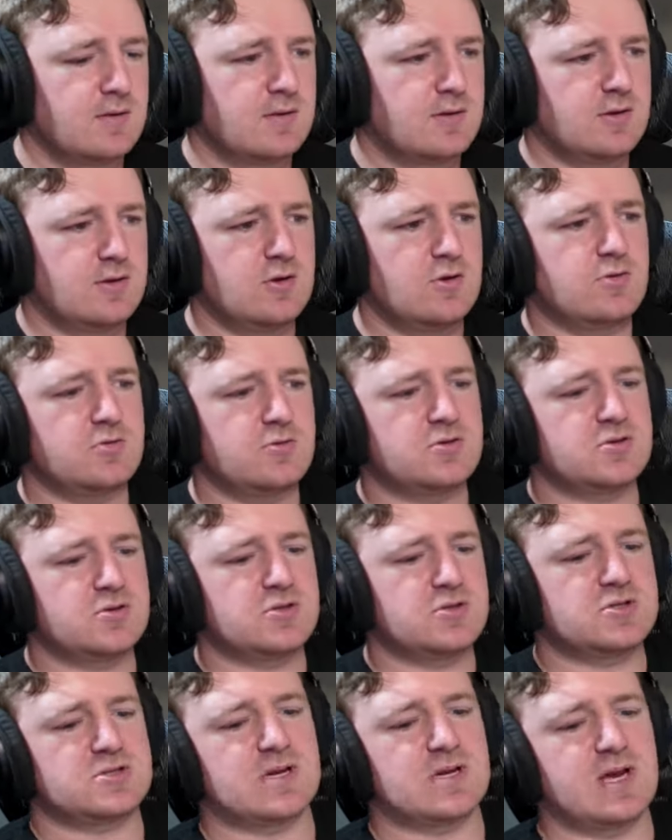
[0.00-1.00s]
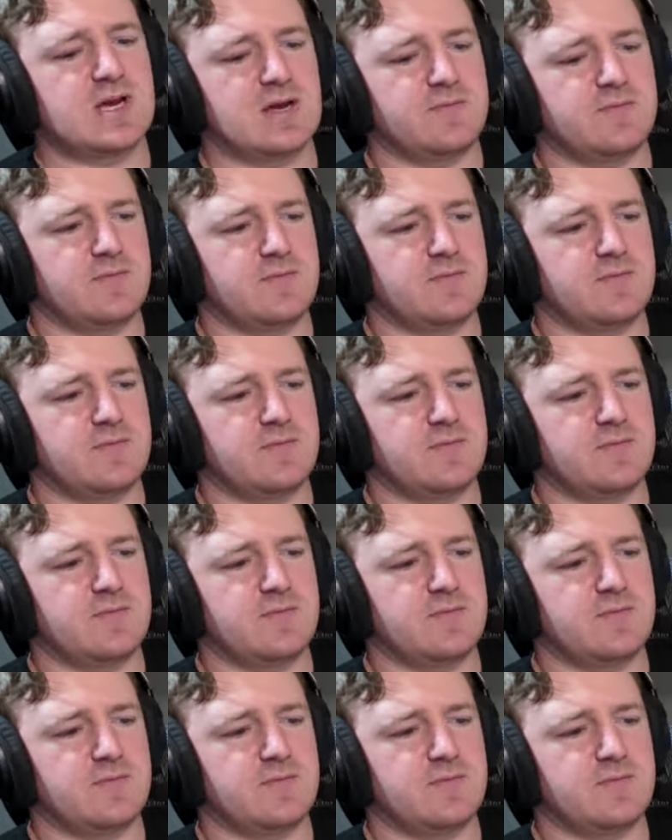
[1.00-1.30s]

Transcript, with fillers: Huge try before